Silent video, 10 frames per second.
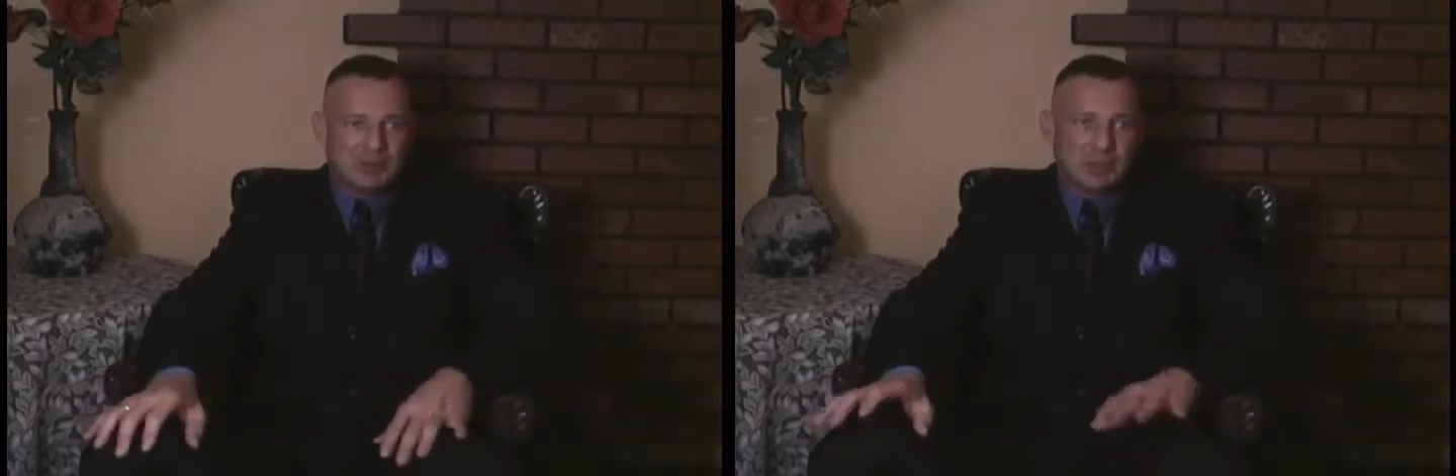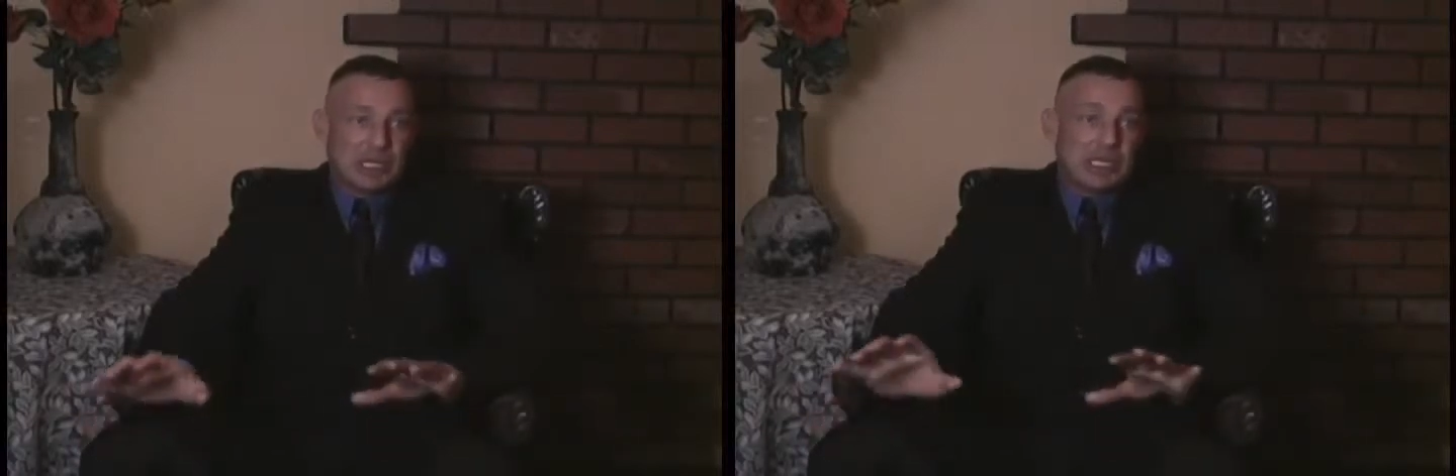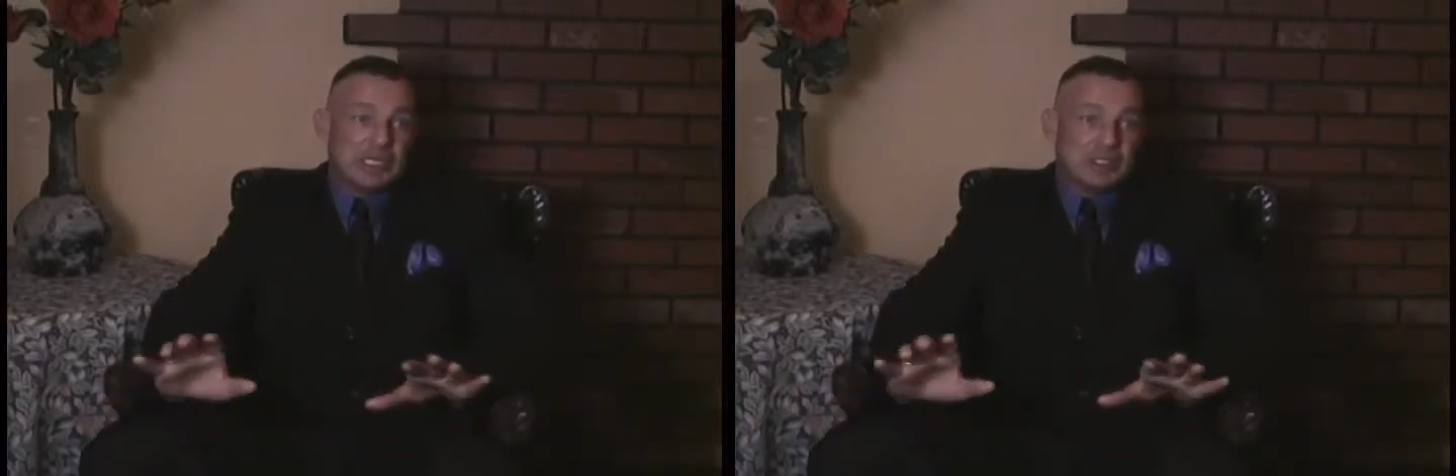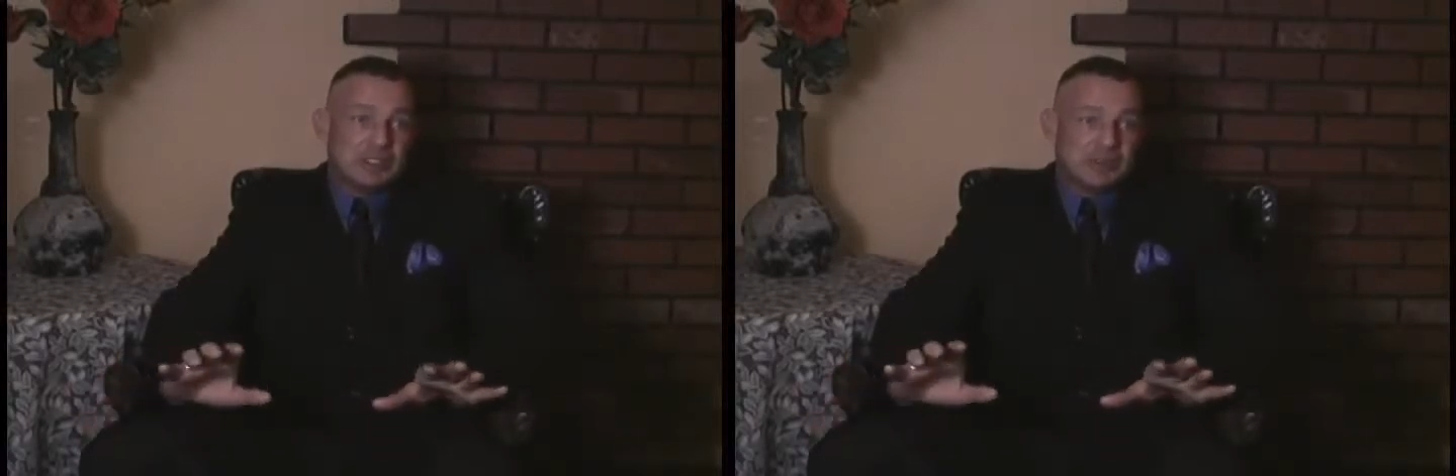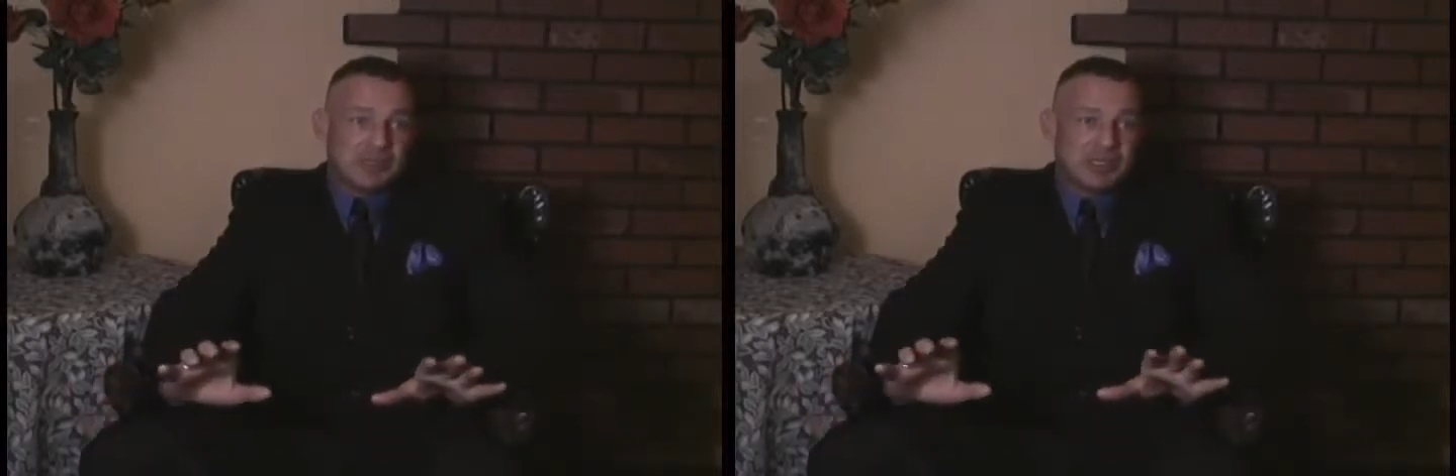We're going to get you
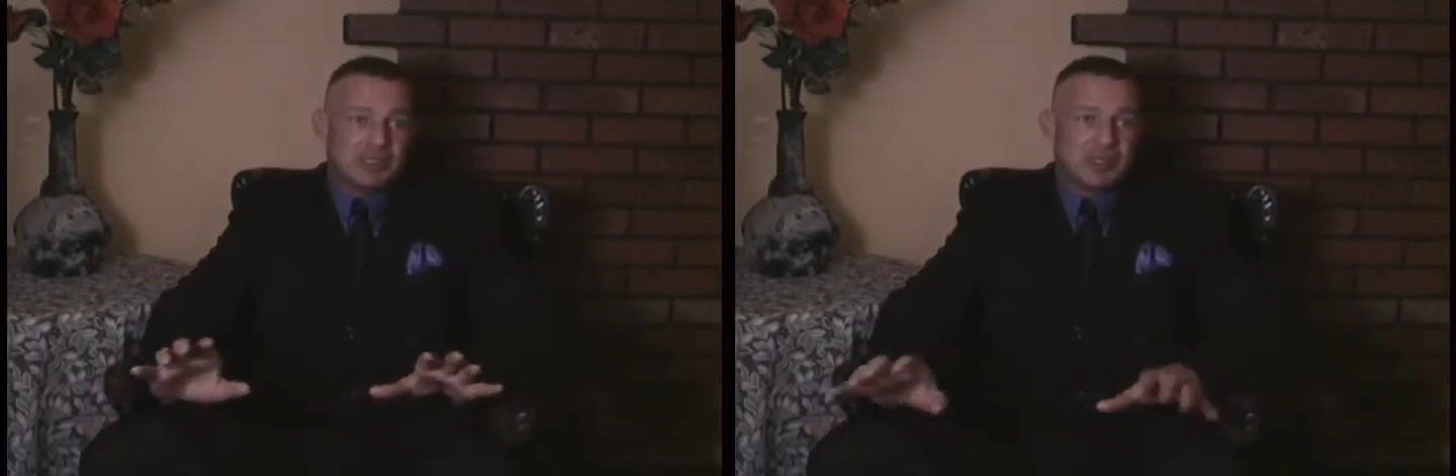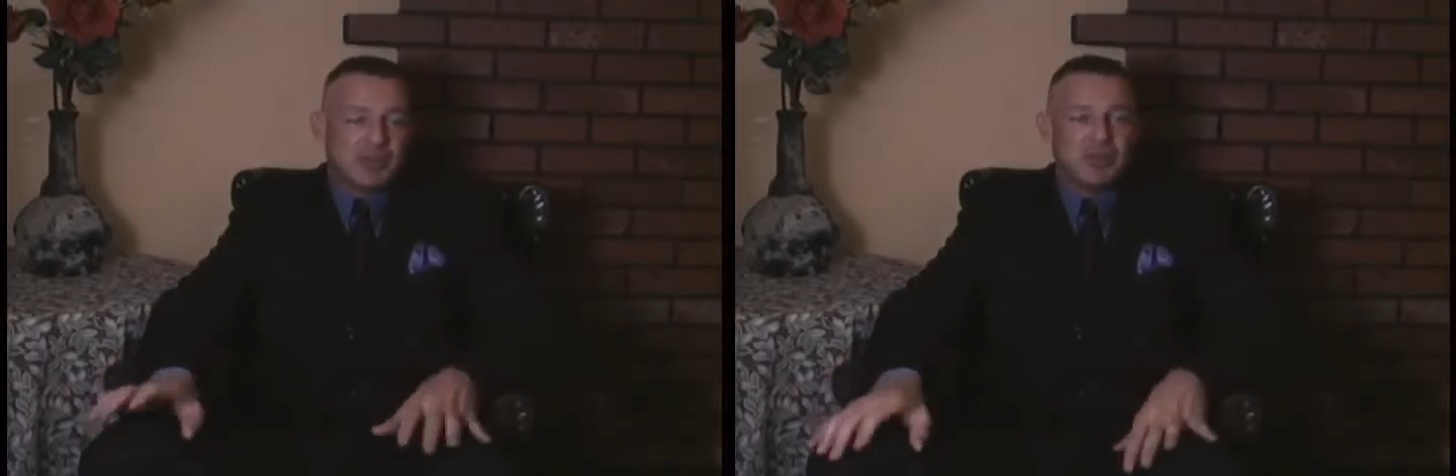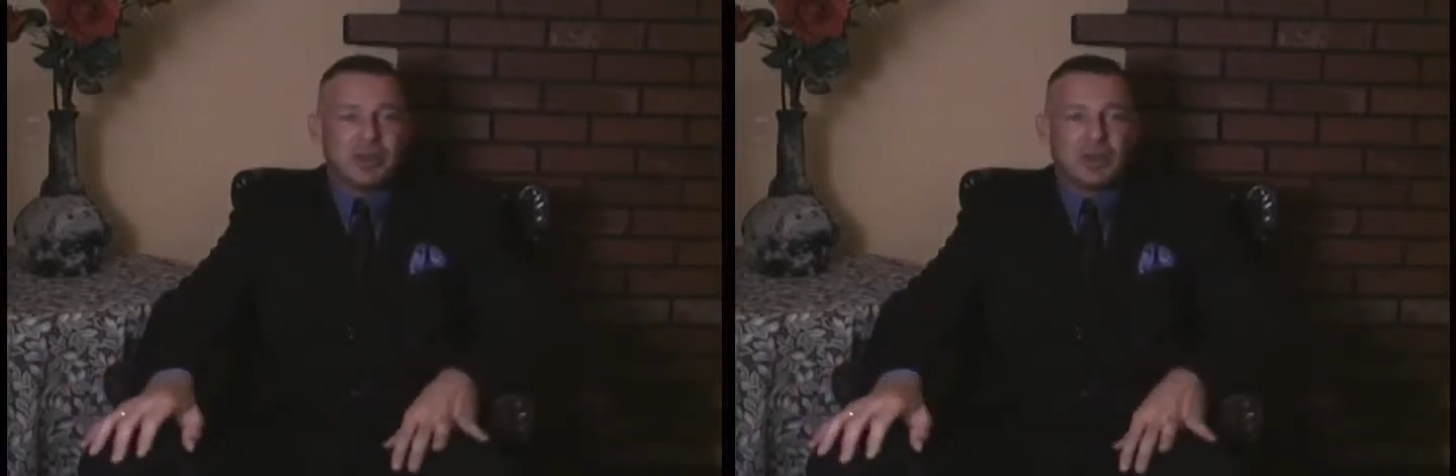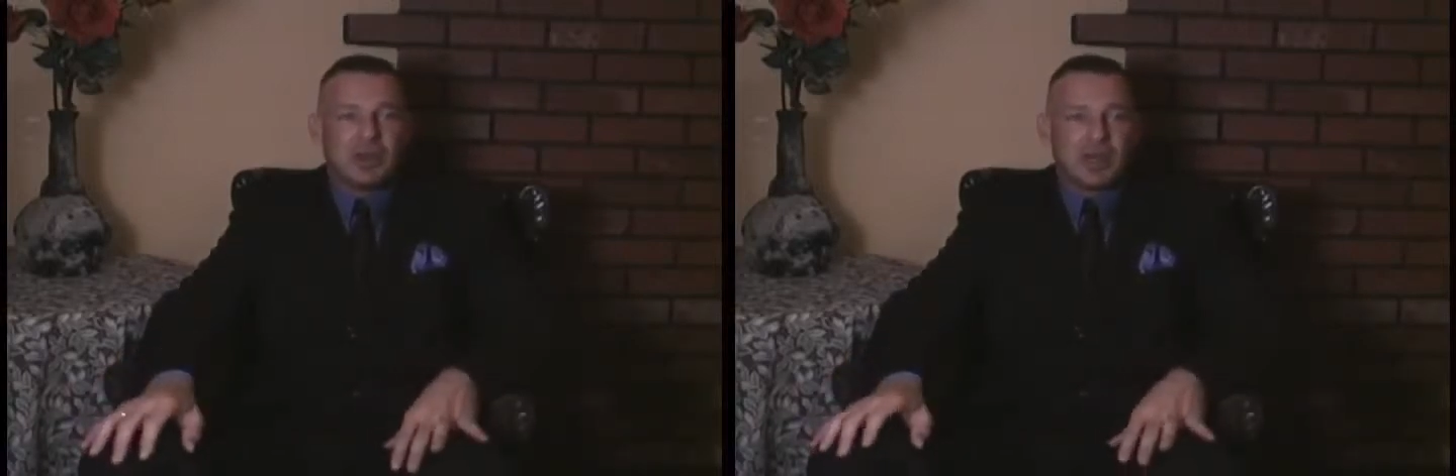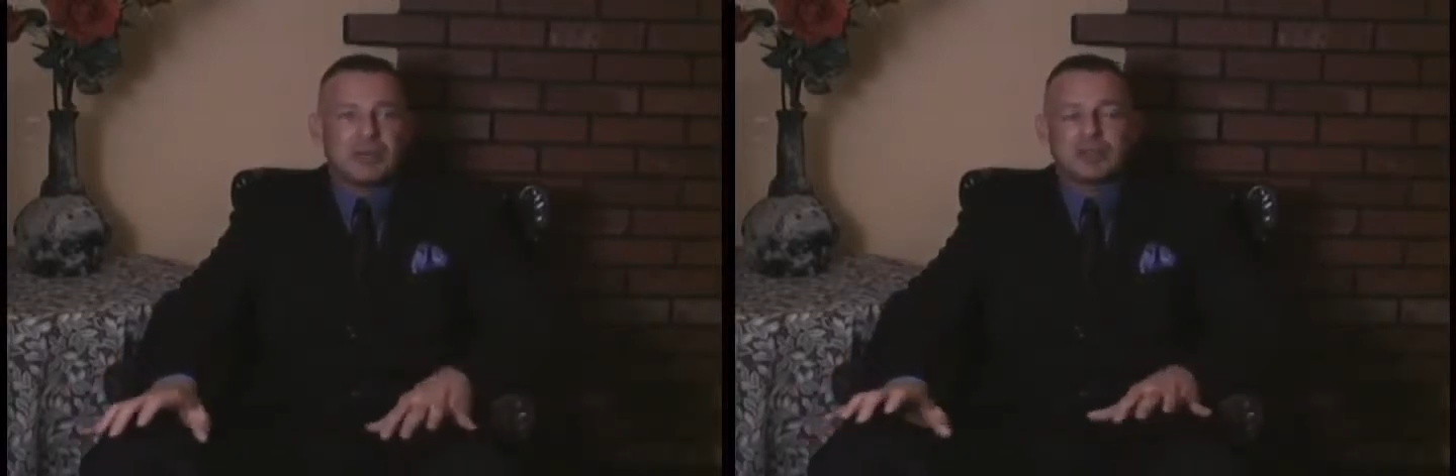some things, you know,
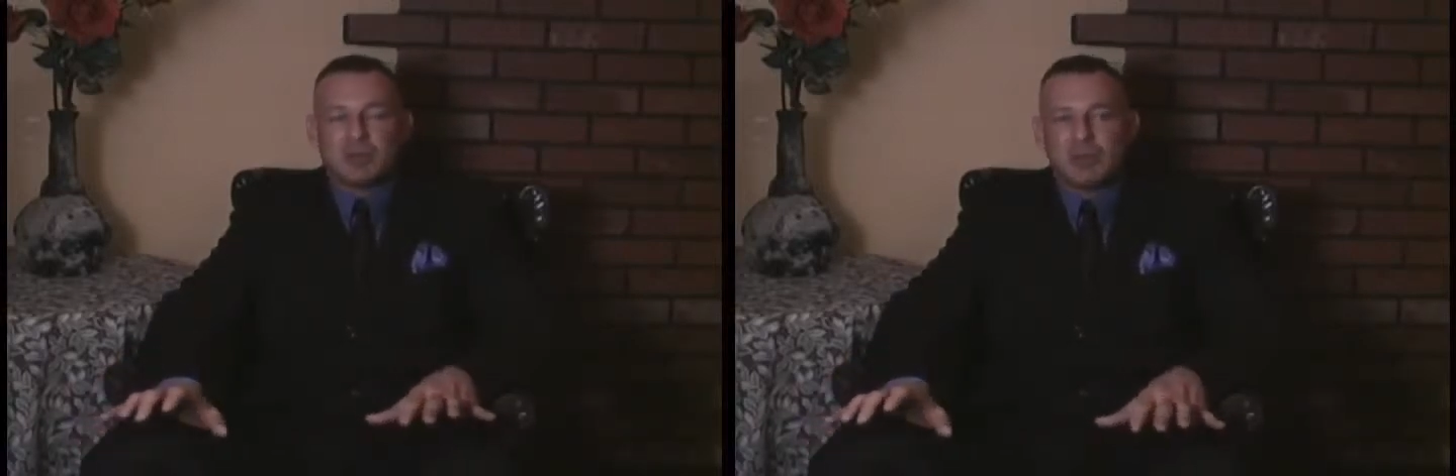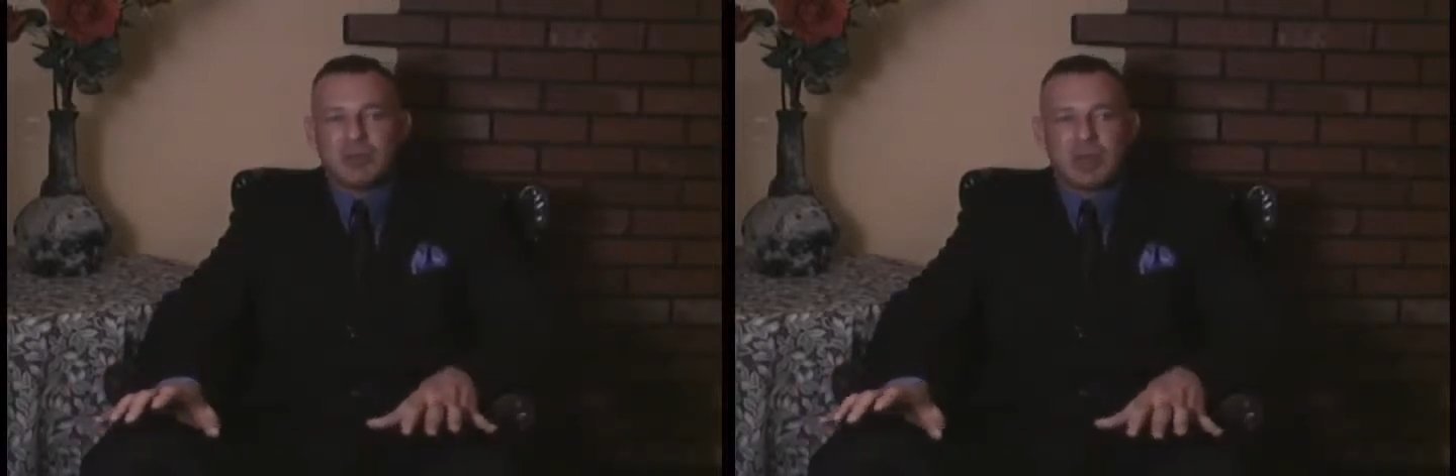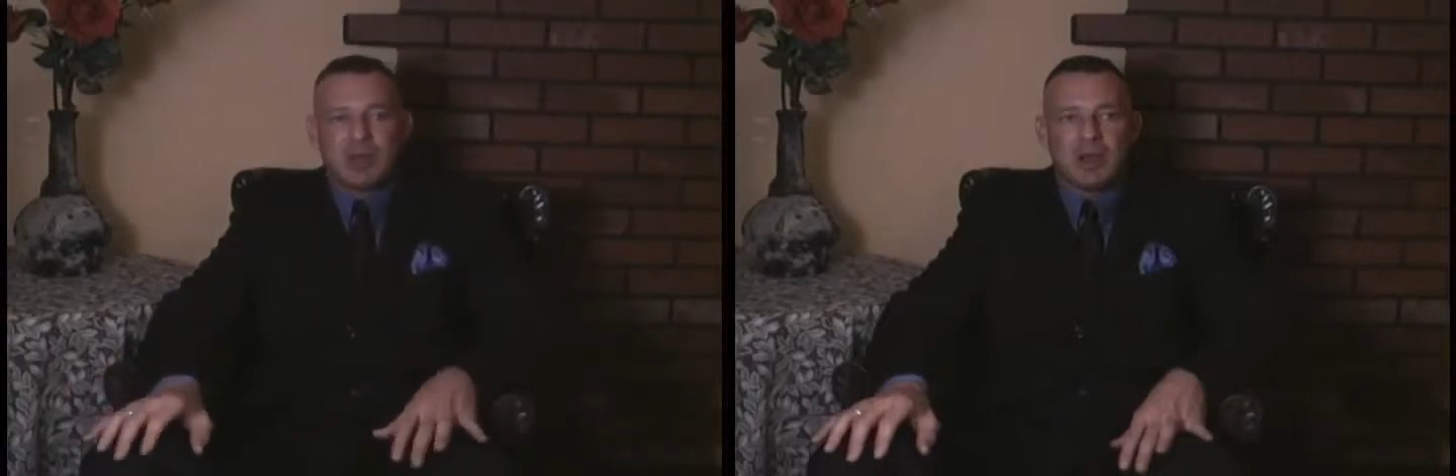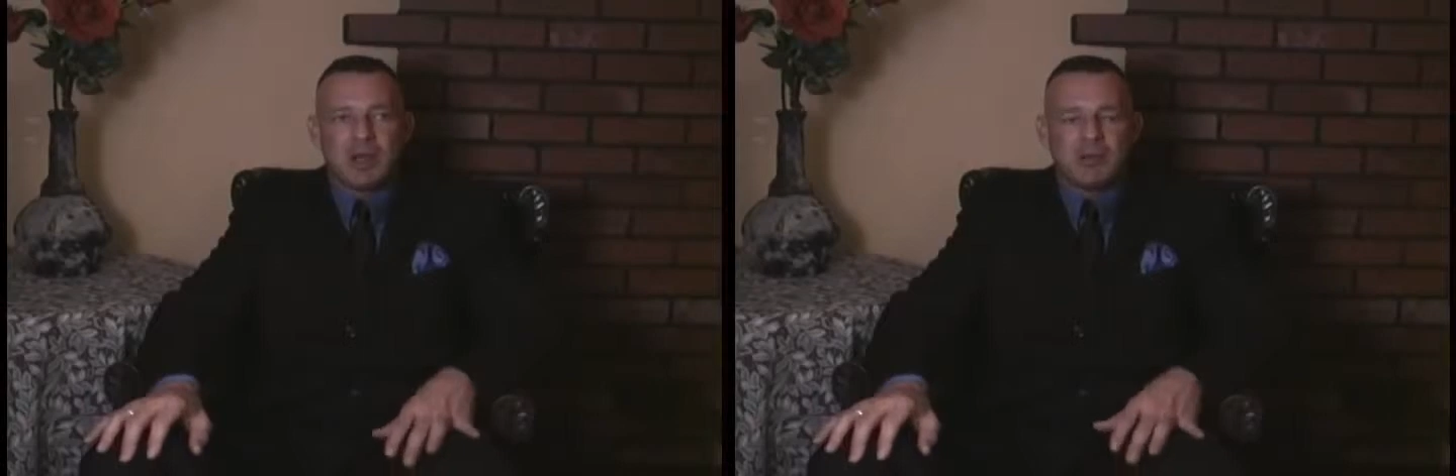life's going to be better.